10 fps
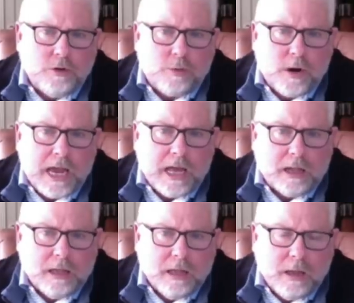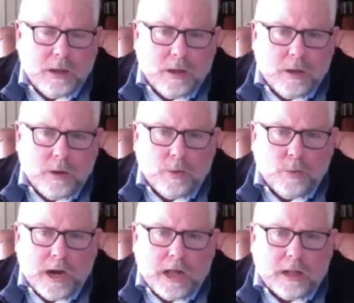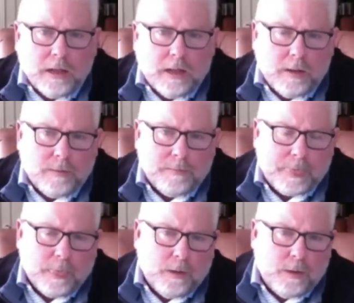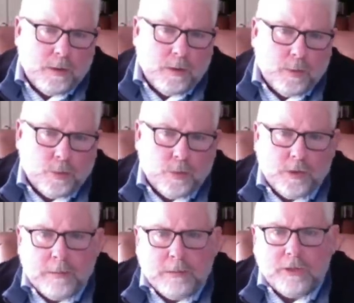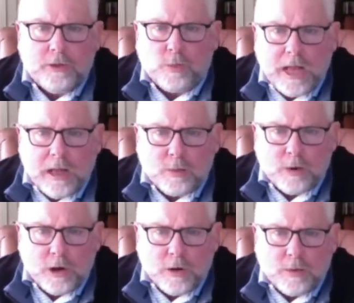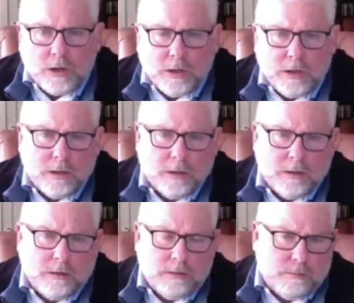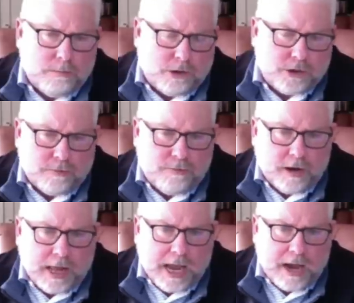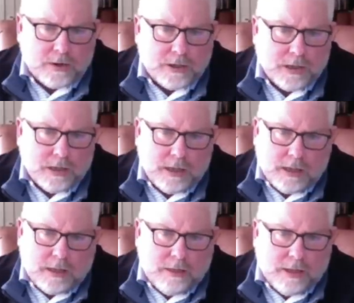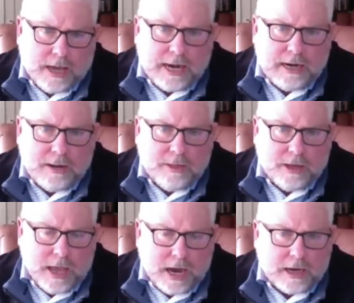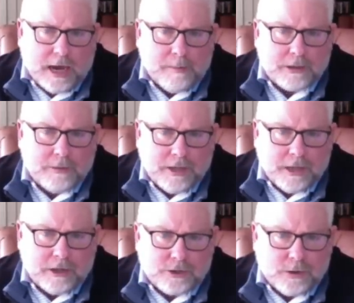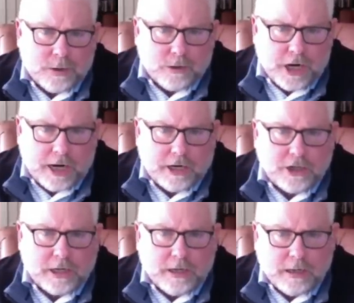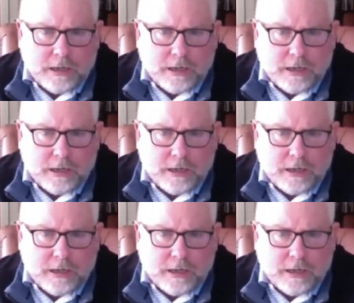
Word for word: rail. Well, when they bought the railroad, Berkshire figured out that the economics of the industry were changing.